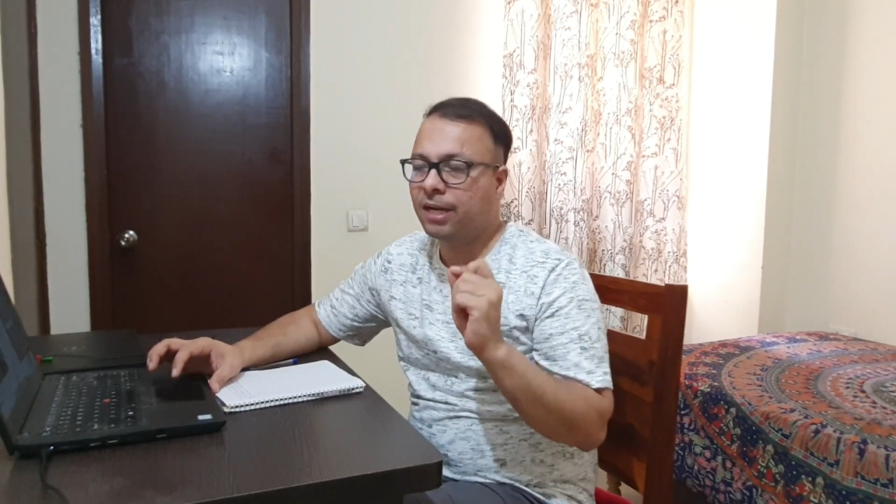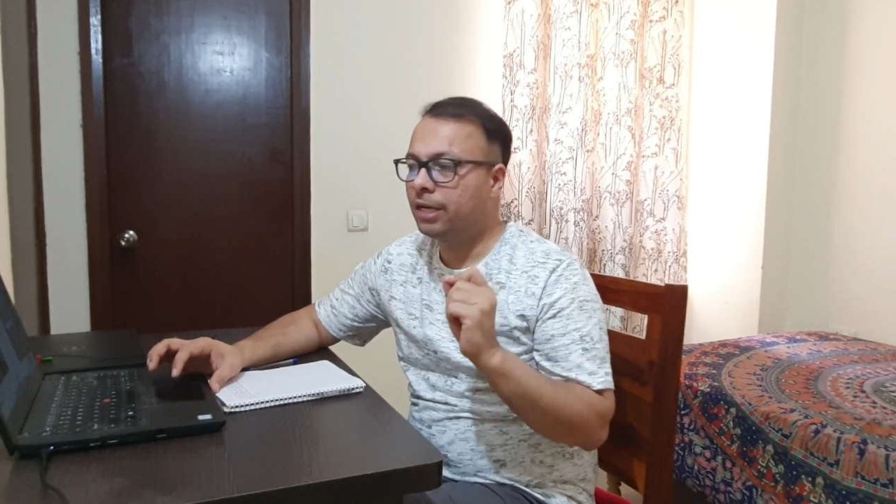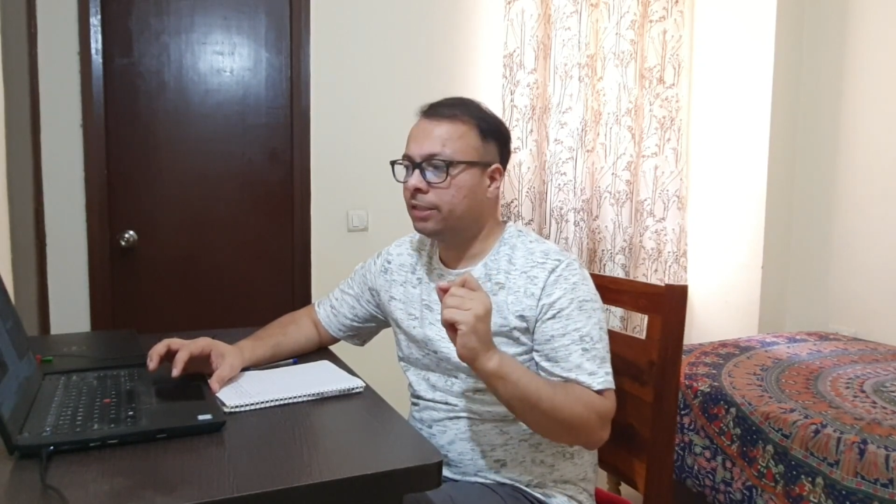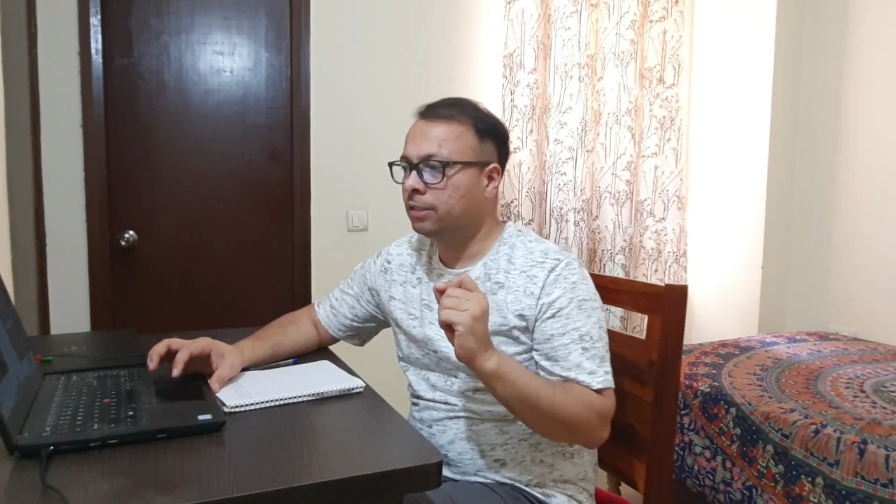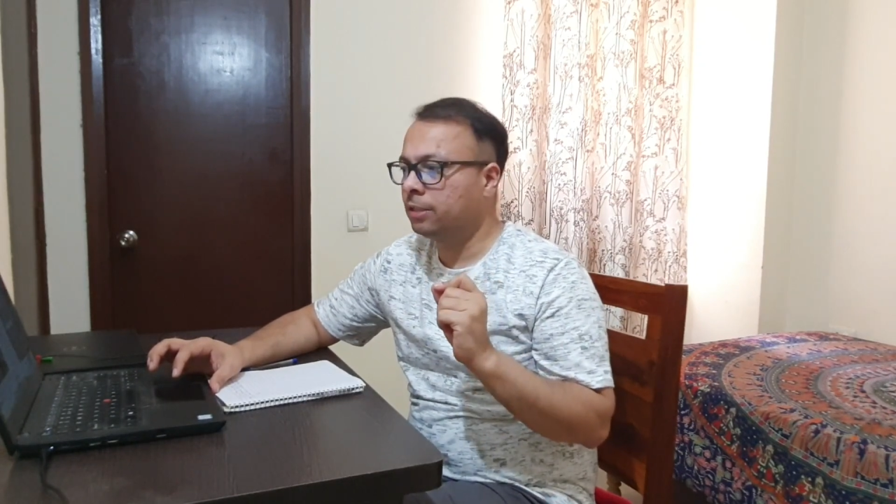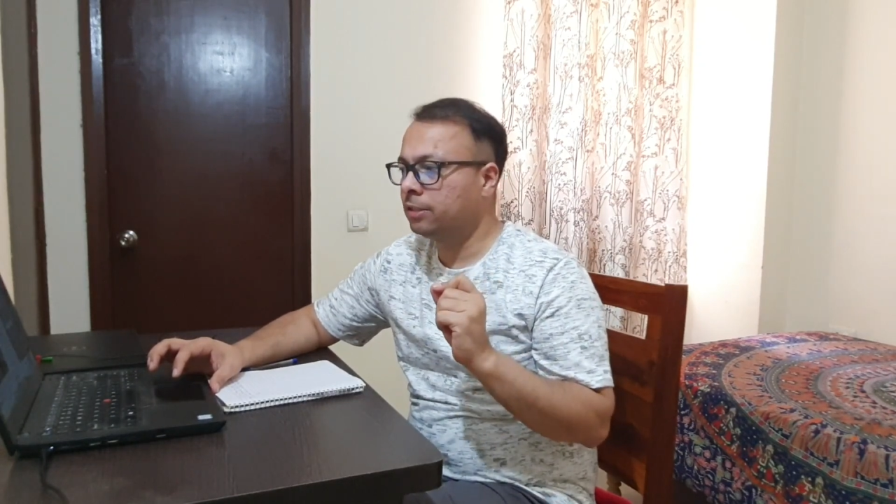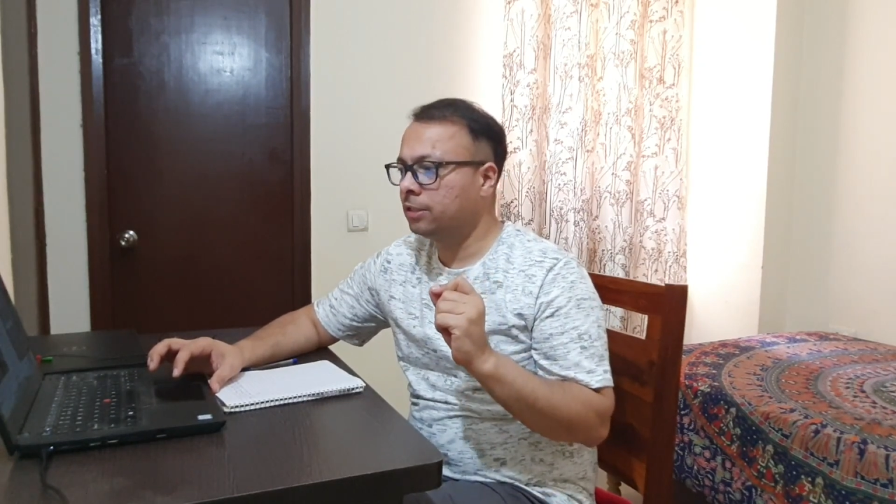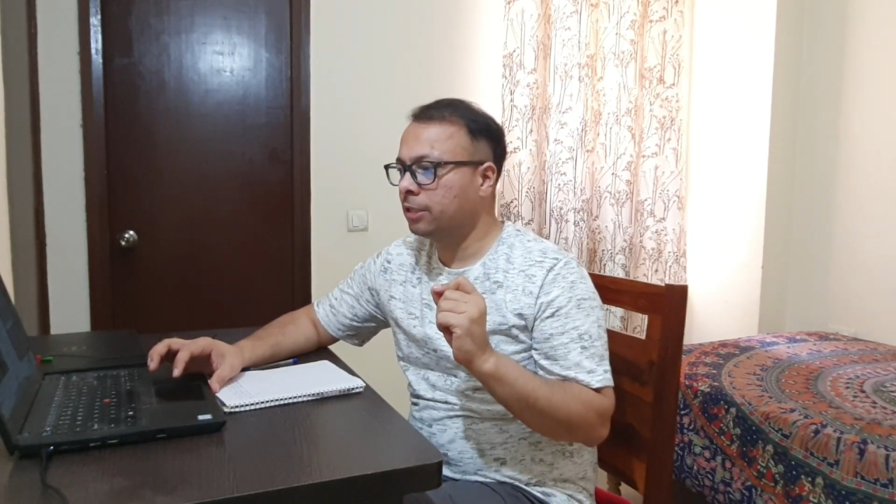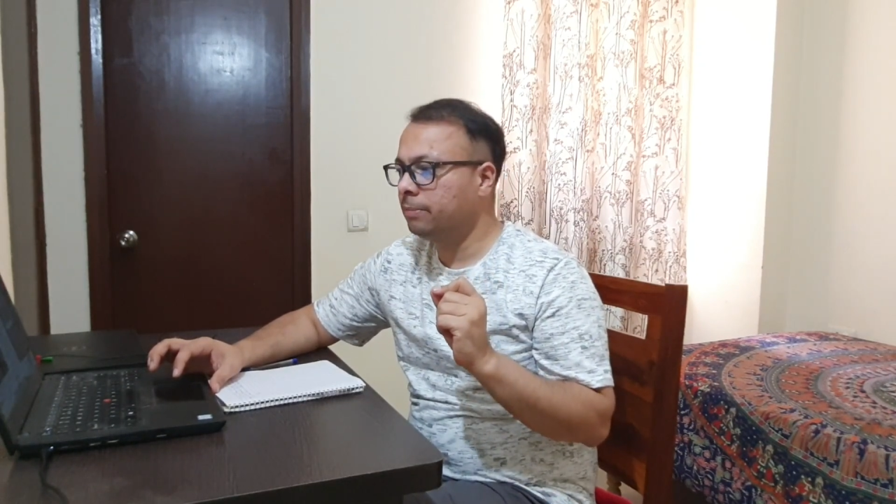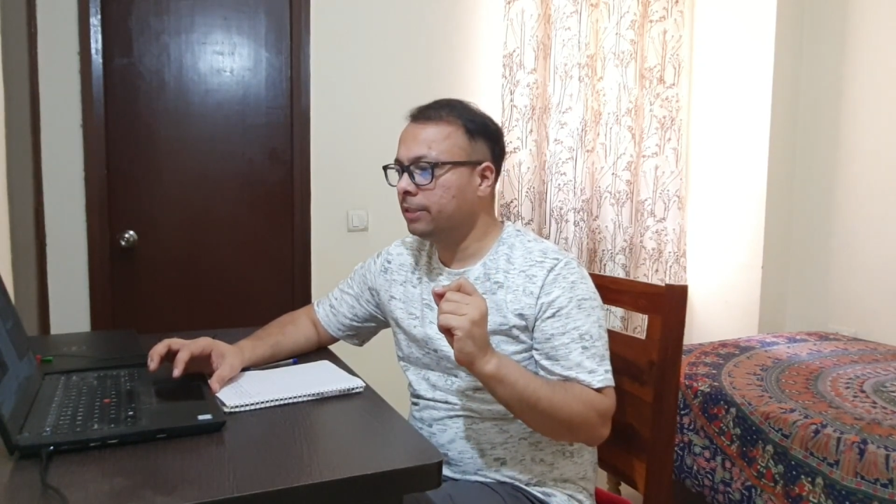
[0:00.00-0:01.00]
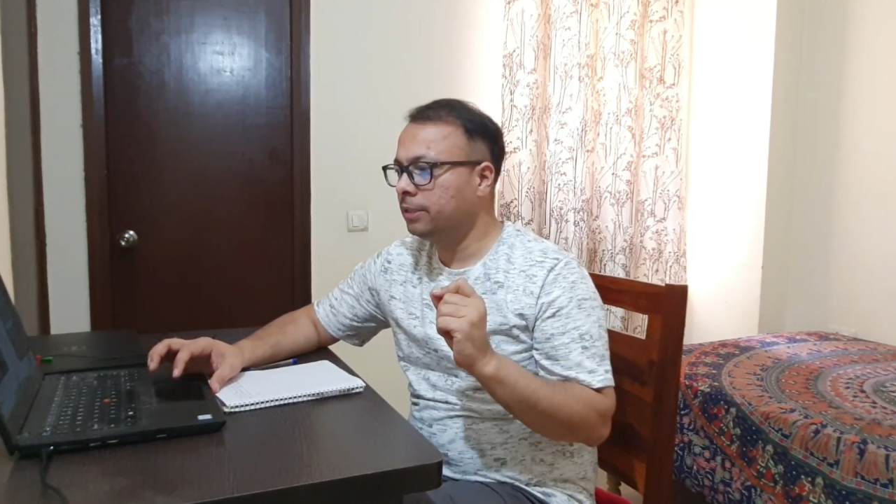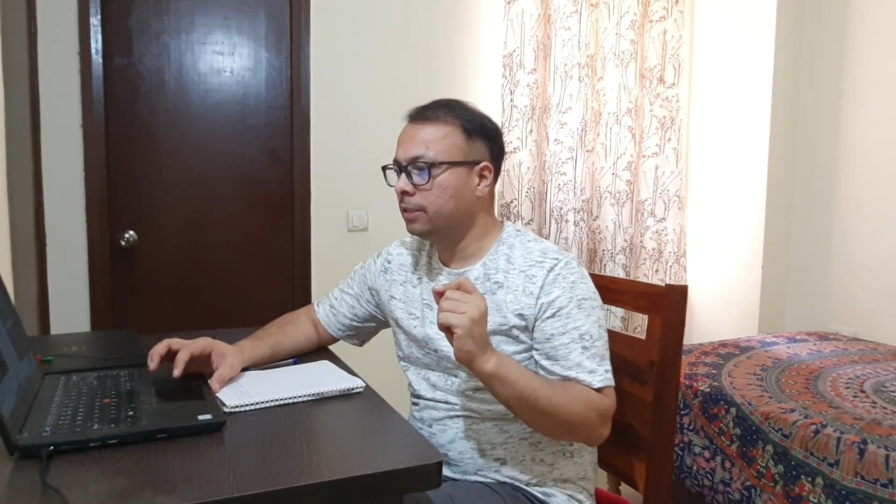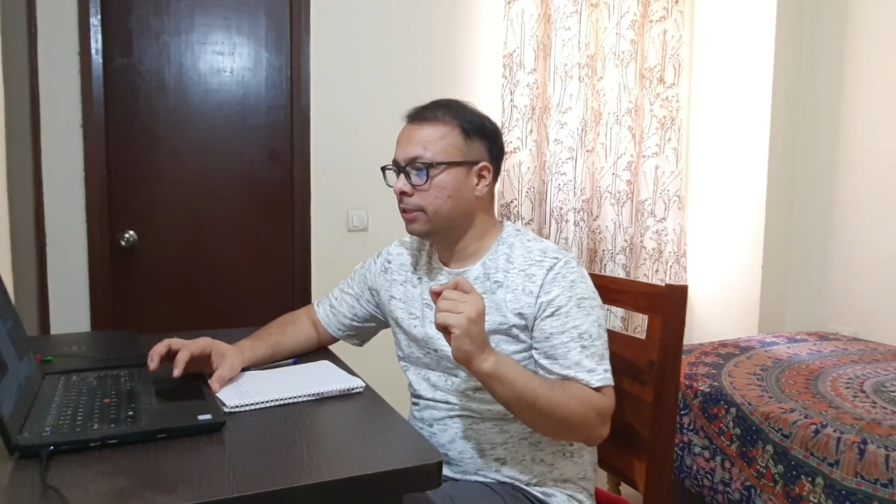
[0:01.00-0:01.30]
card segment.